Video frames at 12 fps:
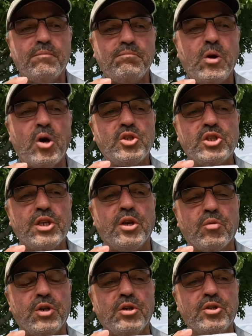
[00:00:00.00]
Mostly
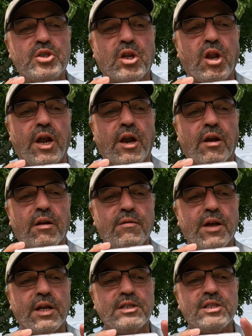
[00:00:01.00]
to reduce glare.
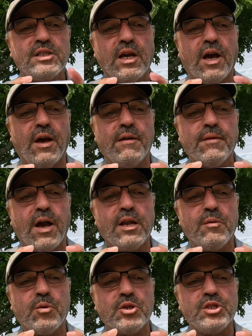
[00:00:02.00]
That's
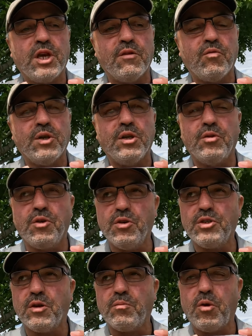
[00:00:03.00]
90% of what you'd
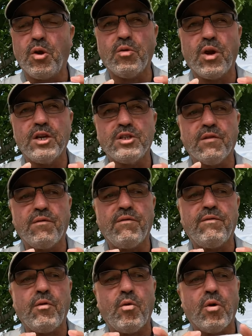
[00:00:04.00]
use a polarizer
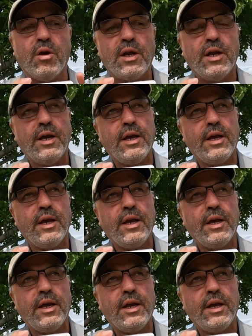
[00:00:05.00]
for.